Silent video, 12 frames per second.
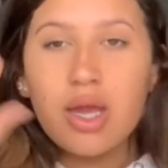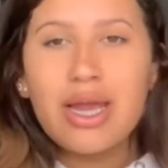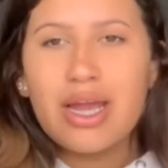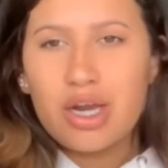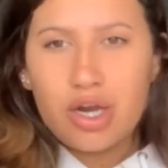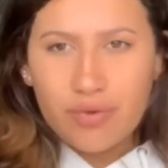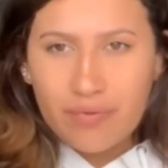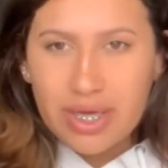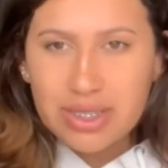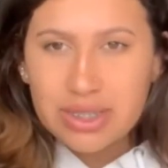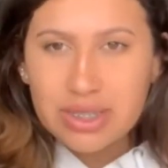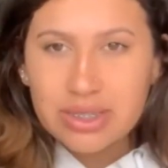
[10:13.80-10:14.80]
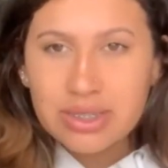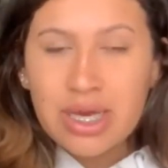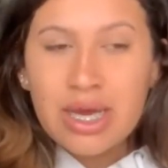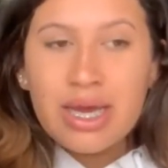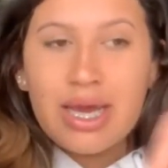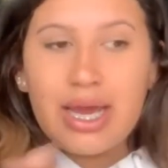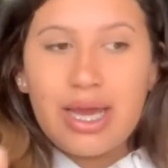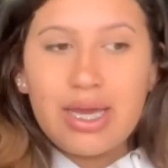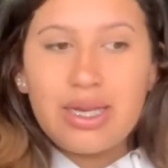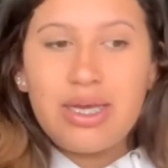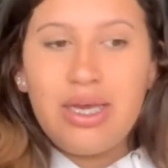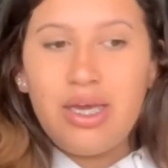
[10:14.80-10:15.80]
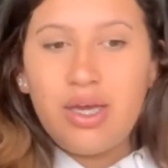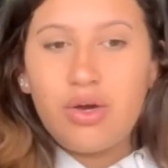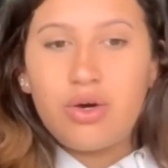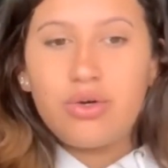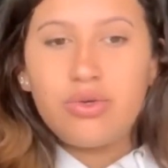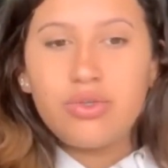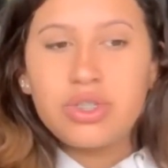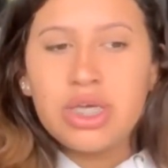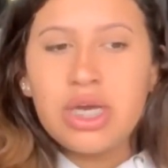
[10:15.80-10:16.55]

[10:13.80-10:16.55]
in our faces. And he goes,